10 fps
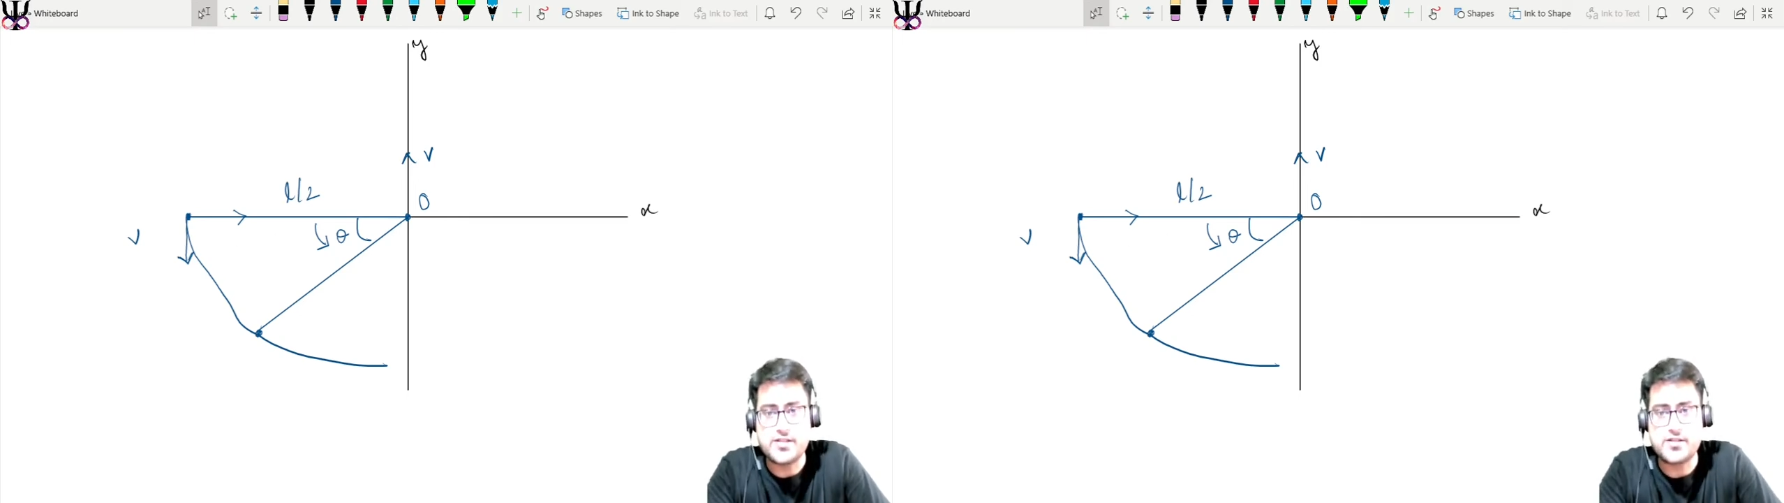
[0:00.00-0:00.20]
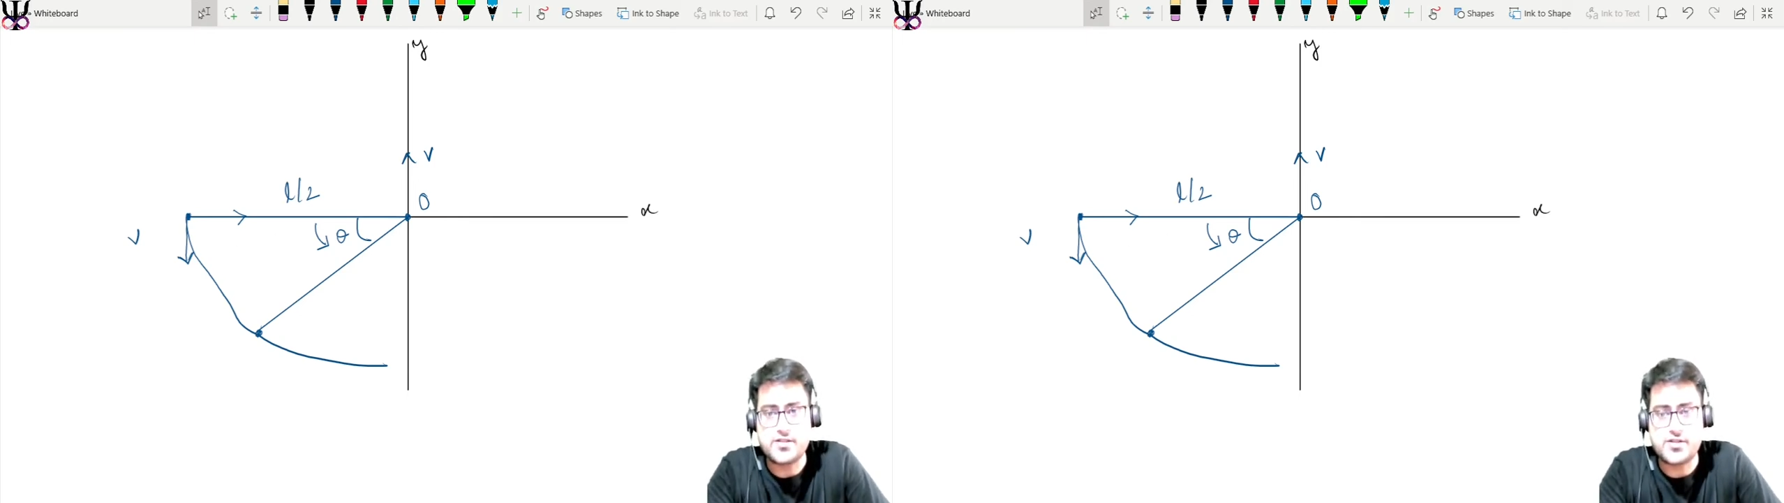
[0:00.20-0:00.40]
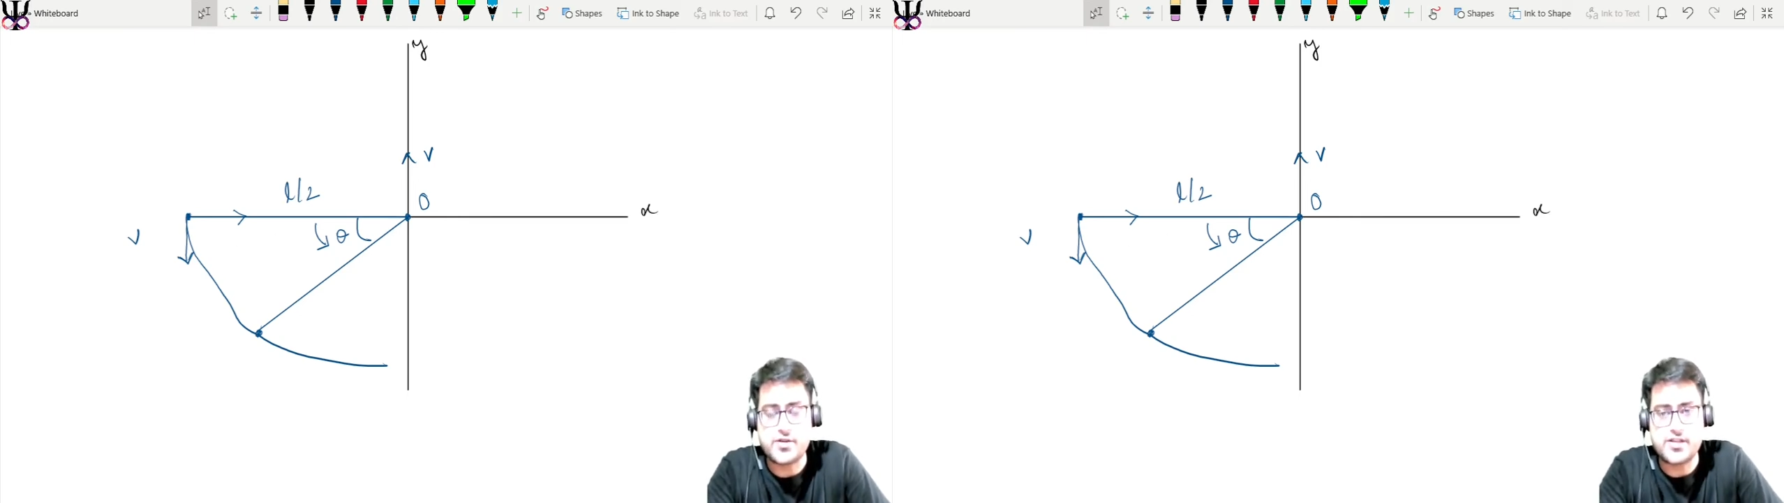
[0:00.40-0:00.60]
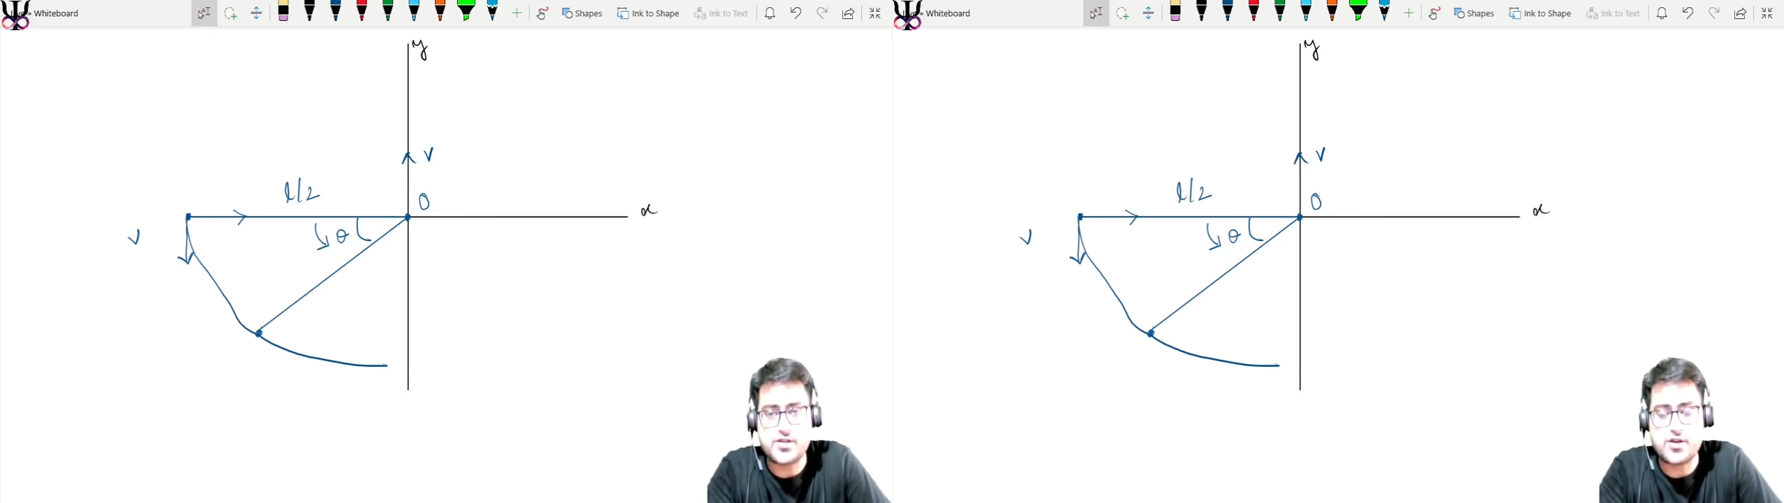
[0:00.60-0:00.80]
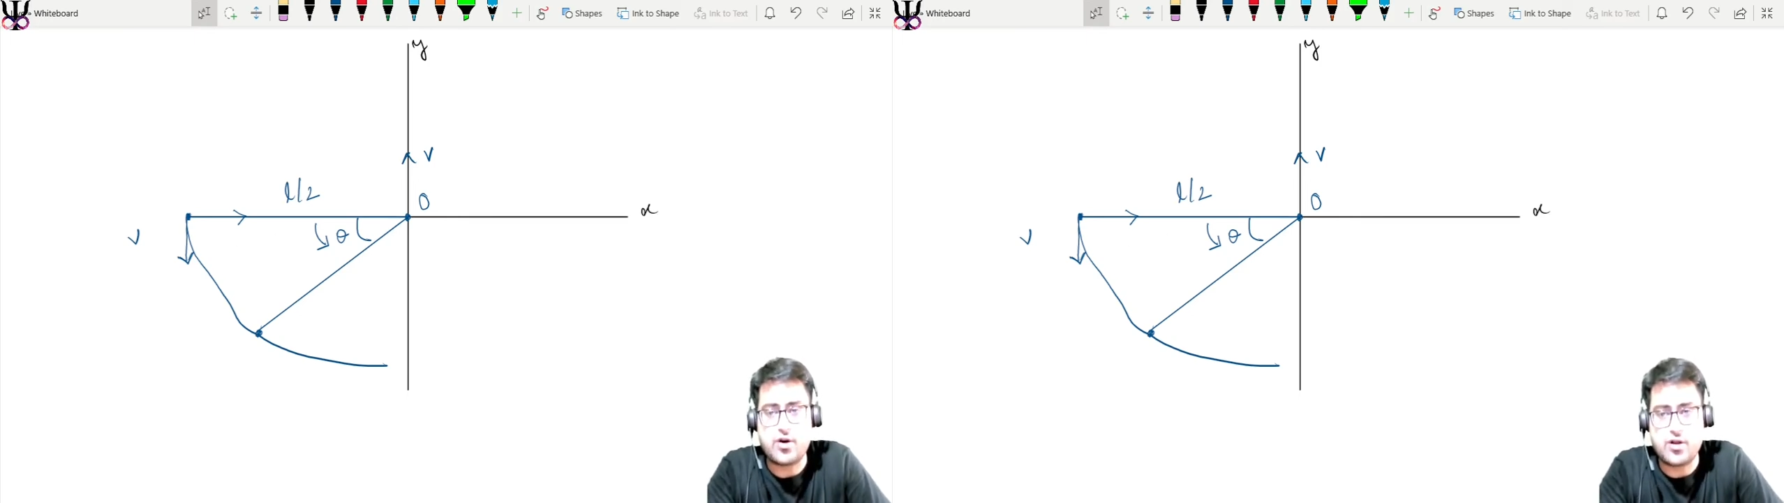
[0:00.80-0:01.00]

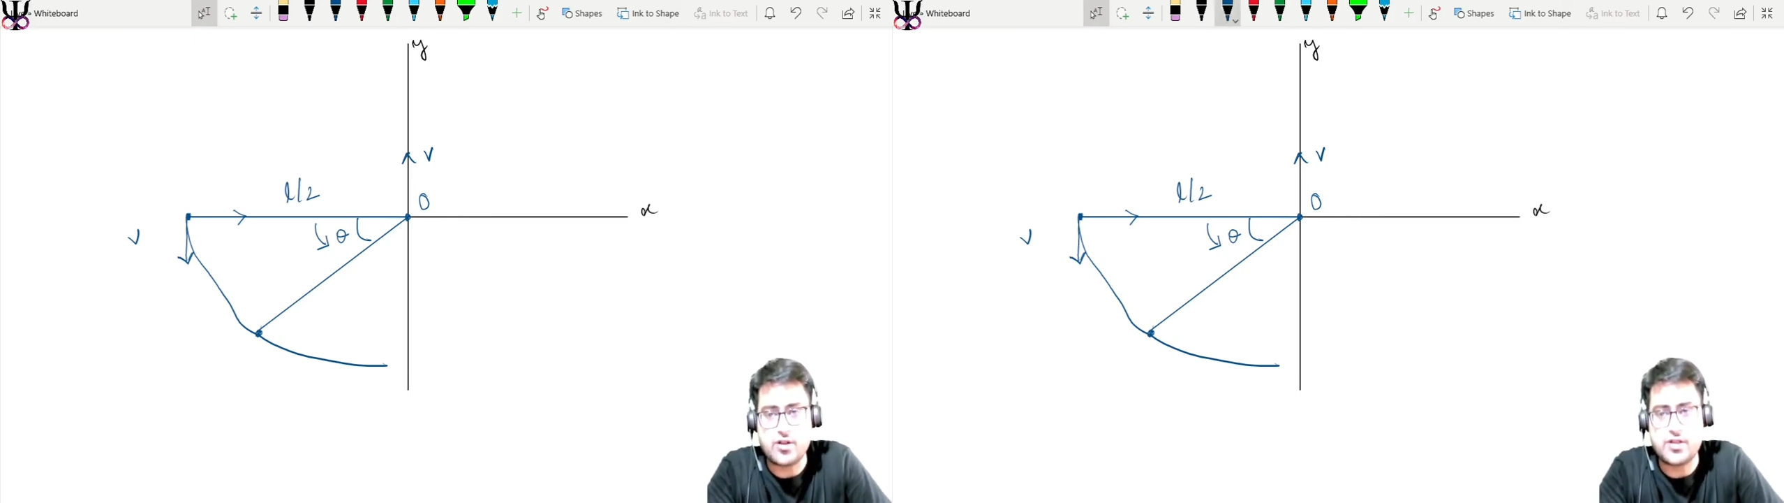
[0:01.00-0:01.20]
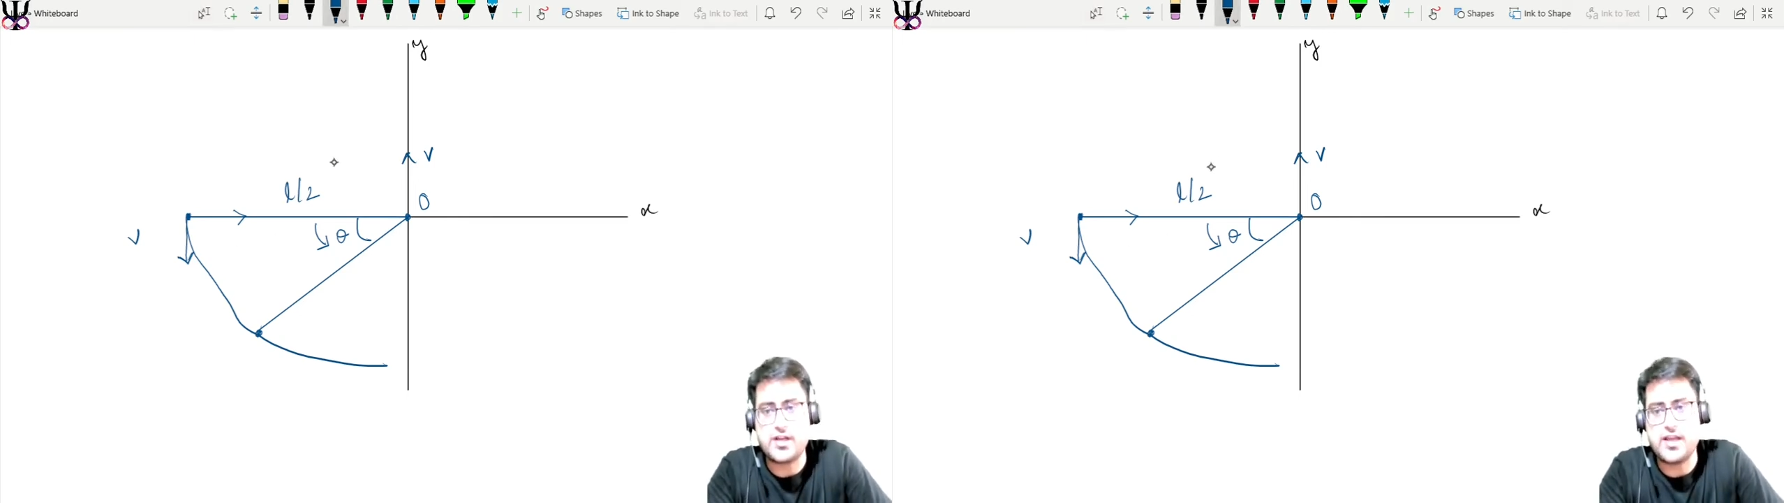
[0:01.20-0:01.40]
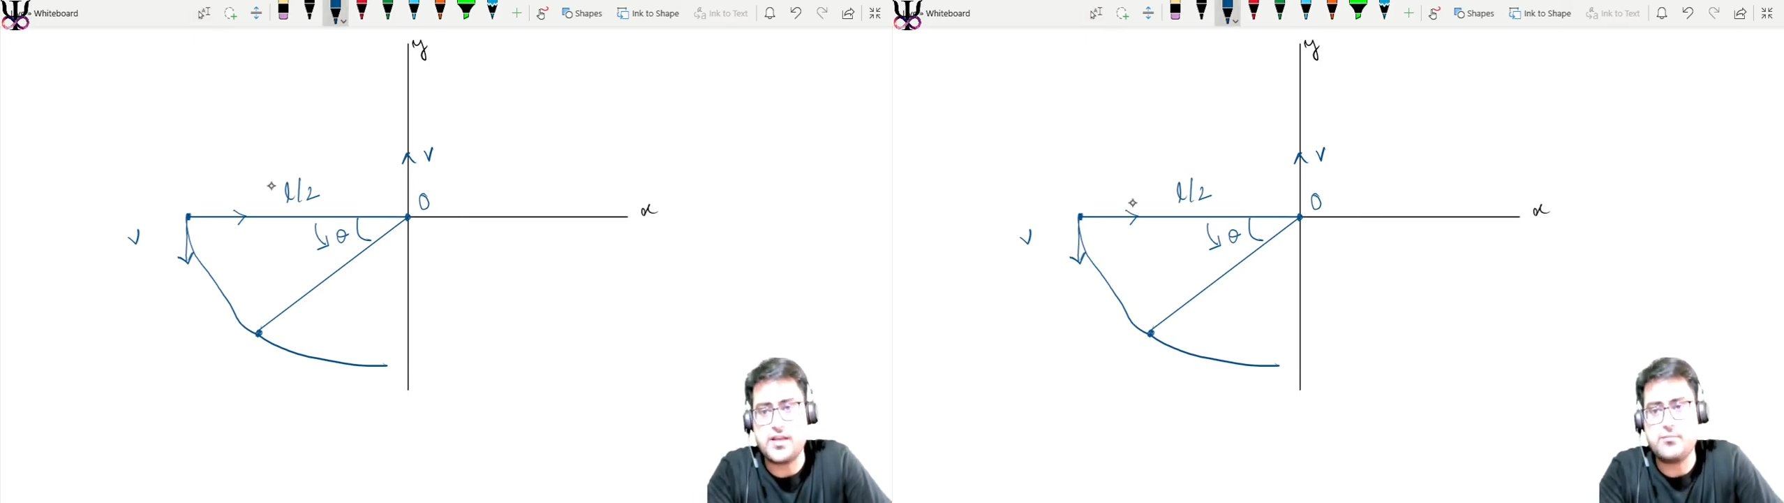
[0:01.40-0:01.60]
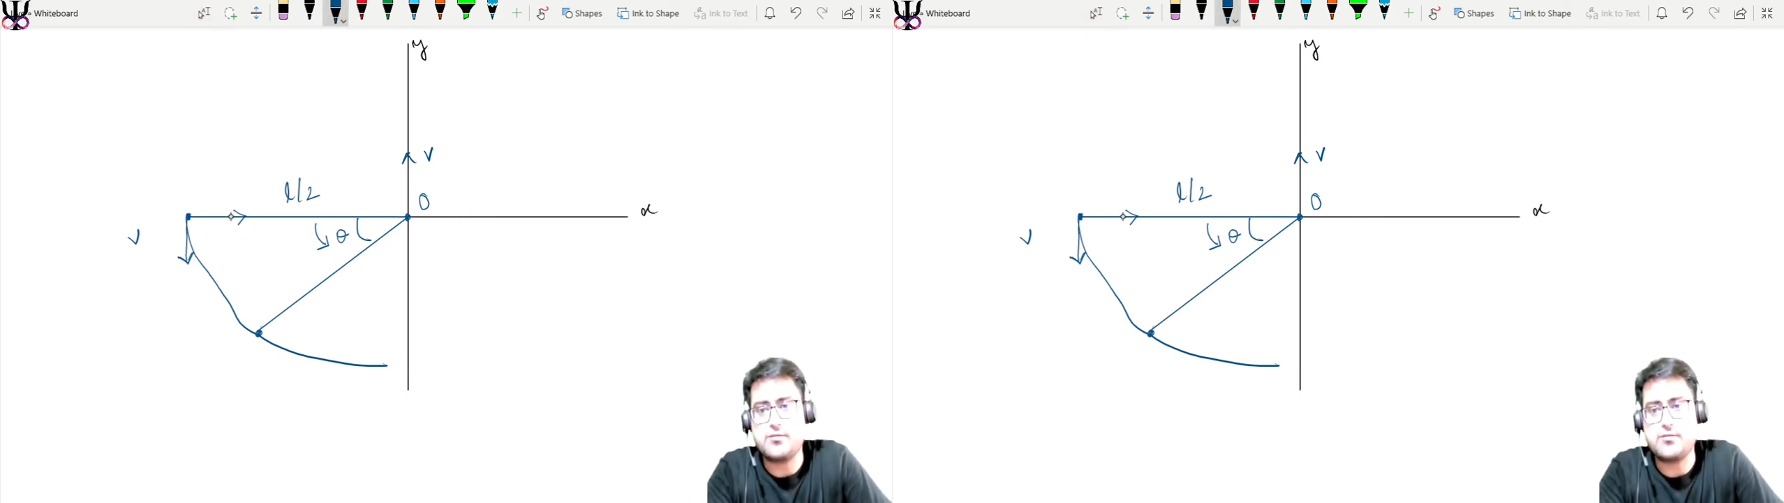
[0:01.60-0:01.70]
stretched all the time,